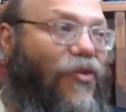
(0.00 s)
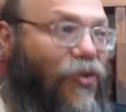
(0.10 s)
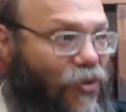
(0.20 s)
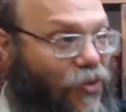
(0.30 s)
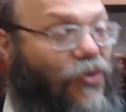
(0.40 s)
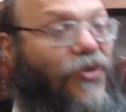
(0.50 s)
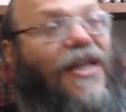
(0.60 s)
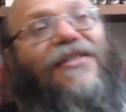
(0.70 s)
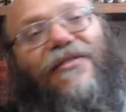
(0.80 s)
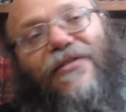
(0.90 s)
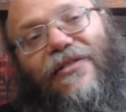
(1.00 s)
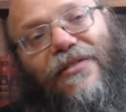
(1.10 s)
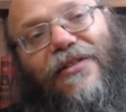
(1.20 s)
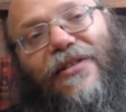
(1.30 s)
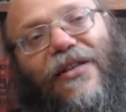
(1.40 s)
to its soul. So that's
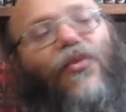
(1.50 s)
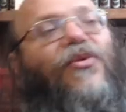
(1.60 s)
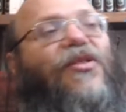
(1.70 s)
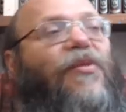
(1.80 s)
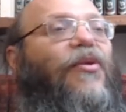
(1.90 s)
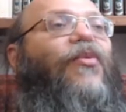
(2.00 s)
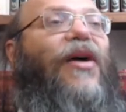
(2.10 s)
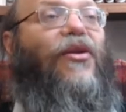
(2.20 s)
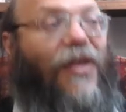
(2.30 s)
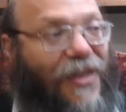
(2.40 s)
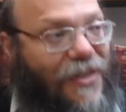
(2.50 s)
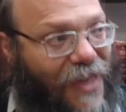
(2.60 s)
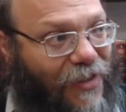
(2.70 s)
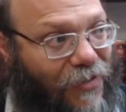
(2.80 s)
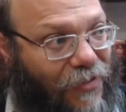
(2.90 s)
the simple way to
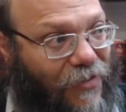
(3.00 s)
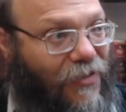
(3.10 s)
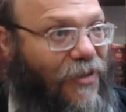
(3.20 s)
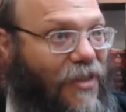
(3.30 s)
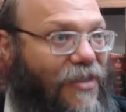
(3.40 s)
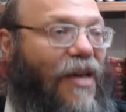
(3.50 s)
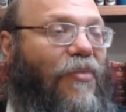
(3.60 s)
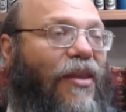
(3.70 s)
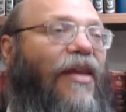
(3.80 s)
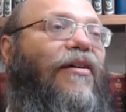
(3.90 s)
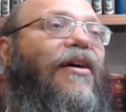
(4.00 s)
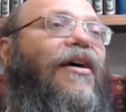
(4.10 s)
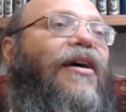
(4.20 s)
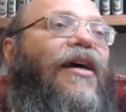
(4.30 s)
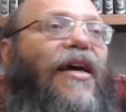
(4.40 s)
understand the same thing
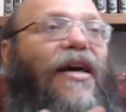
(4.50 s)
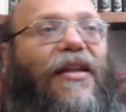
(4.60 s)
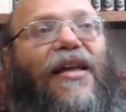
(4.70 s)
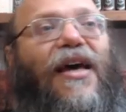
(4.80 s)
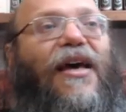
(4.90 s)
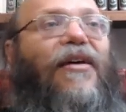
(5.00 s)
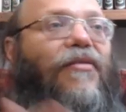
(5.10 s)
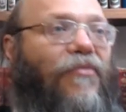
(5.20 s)
in the